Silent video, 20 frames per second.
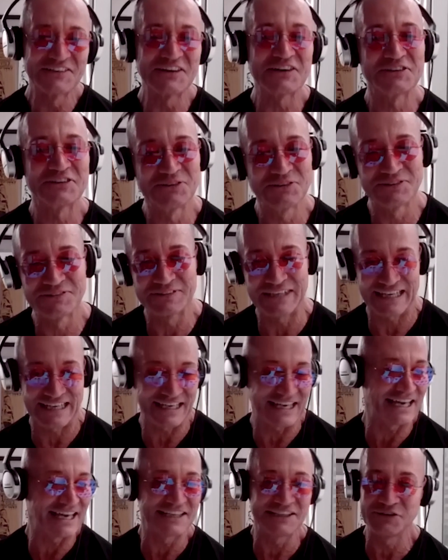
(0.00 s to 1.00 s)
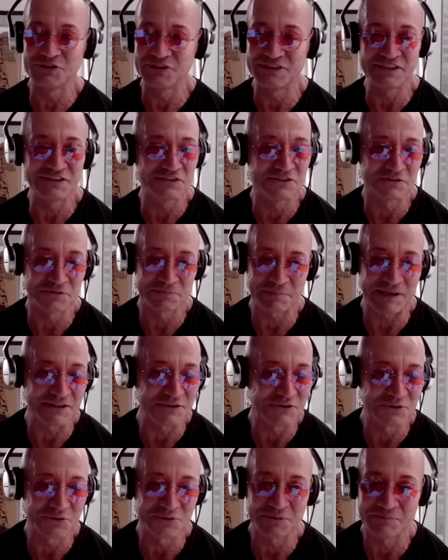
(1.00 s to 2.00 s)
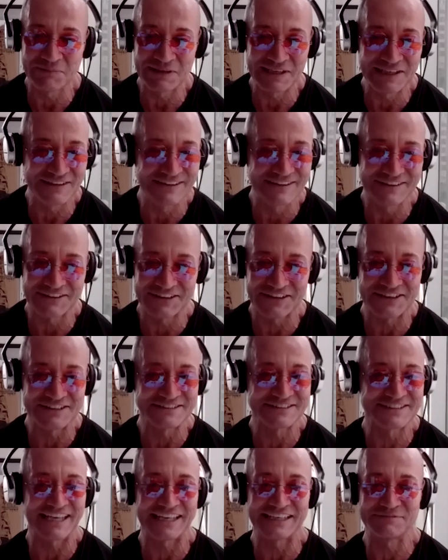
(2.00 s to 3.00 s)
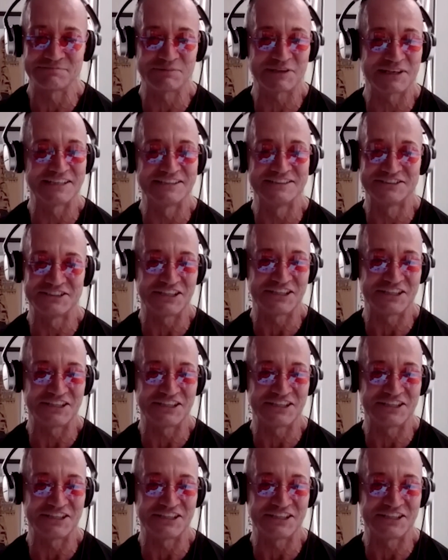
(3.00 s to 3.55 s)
well, you and you didn't spend two million dollars like Brian